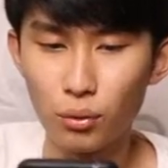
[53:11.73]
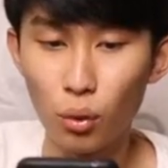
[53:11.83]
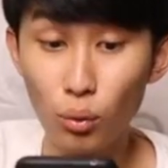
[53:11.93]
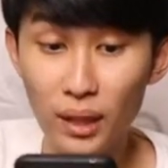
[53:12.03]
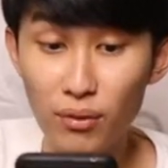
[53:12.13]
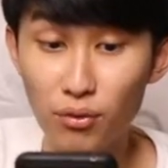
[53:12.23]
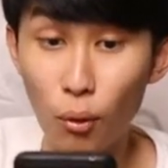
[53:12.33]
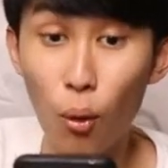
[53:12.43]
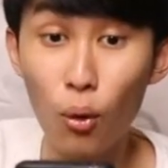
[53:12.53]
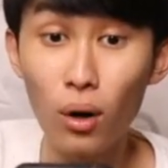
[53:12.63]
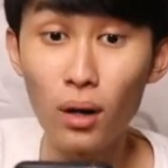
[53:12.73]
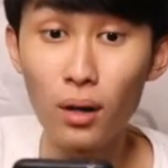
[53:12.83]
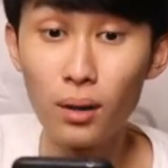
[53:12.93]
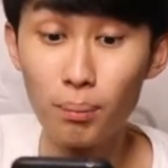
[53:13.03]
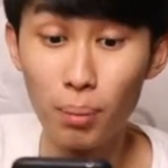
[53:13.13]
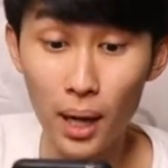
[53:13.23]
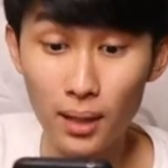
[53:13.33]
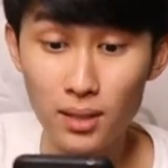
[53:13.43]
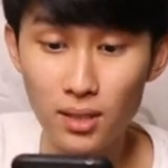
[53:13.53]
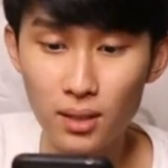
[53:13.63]
Only $4?
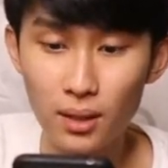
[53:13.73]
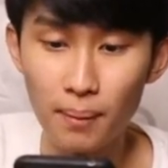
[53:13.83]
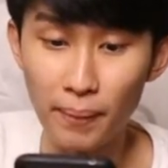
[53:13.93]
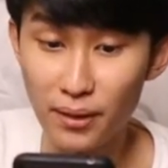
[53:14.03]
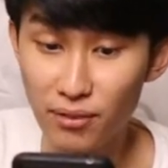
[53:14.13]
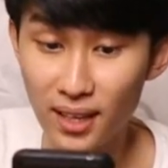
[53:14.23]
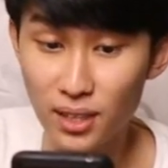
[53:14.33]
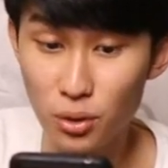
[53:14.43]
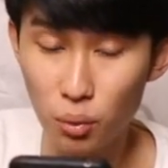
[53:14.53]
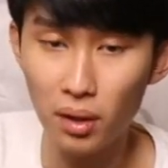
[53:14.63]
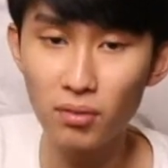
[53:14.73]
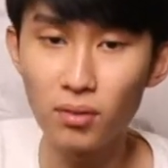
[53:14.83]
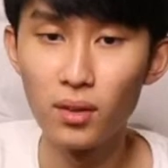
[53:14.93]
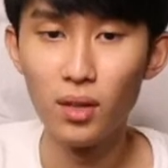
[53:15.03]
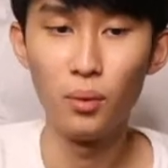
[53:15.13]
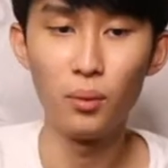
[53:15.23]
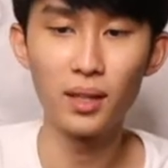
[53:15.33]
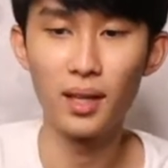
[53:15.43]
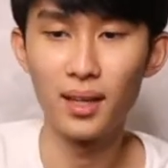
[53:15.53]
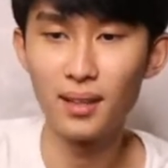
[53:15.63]
Mifa X 12? What
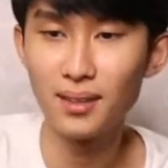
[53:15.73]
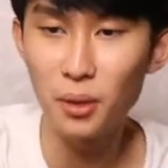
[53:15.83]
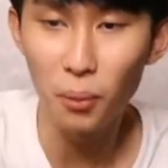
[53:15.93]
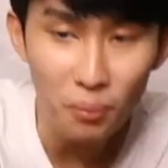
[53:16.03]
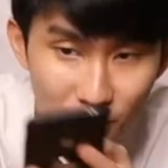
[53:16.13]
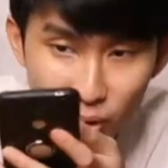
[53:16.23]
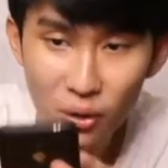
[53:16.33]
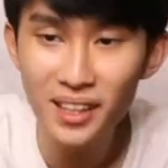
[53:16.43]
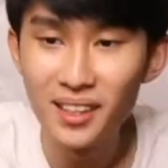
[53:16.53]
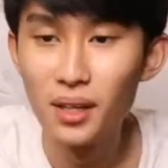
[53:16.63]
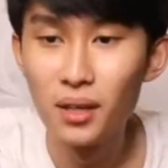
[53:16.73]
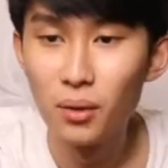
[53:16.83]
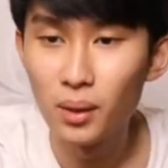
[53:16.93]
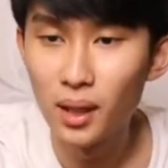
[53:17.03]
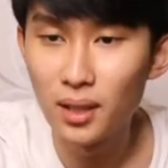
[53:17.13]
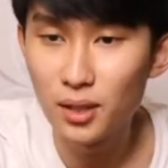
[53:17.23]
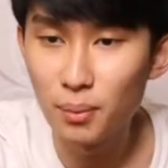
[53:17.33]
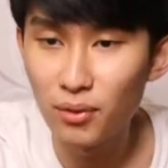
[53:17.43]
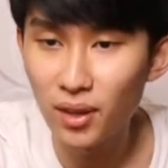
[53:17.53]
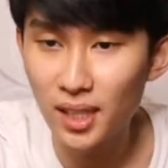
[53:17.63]
the hell is it? Sorry. What the hell is
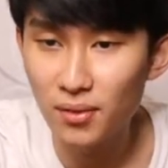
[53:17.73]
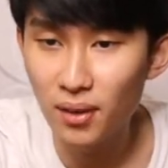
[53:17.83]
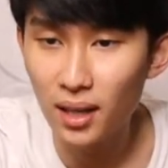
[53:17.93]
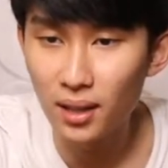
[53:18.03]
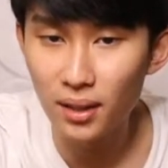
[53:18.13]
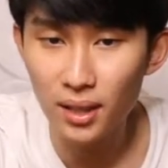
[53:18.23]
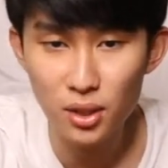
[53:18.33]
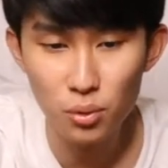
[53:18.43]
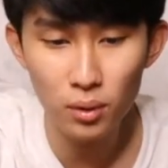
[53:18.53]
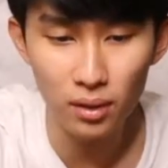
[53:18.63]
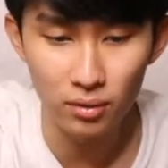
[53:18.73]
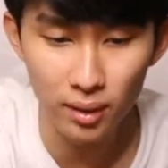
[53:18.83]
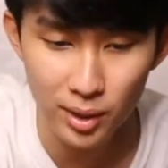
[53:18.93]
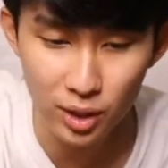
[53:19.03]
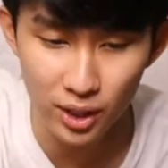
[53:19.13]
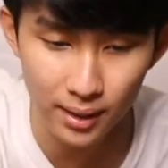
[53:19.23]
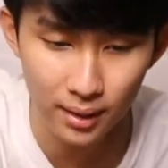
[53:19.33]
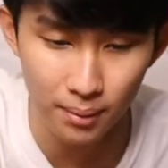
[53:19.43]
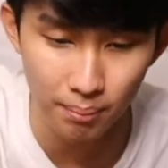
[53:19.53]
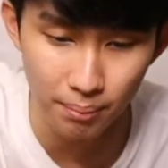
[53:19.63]
Mifa X 5? X 12. Let me check.
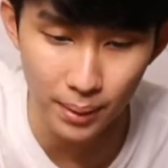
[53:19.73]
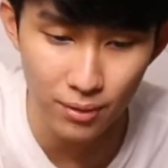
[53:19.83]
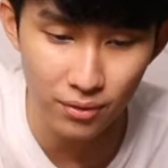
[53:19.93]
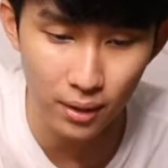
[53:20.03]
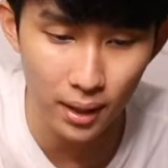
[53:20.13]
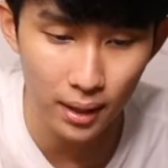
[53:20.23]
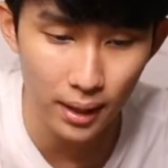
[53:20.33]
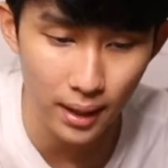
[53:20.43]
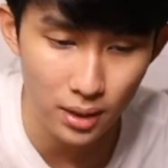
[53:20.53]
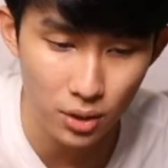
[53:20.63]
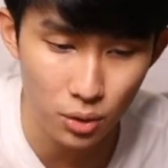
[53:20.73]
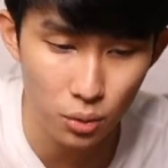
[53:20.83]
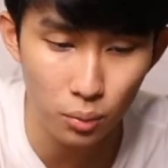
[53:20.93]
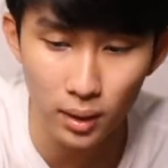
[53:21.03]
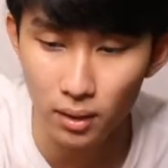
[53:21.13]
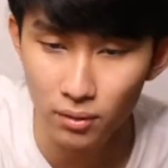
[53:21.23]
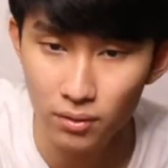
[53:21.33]
Mifa X 12.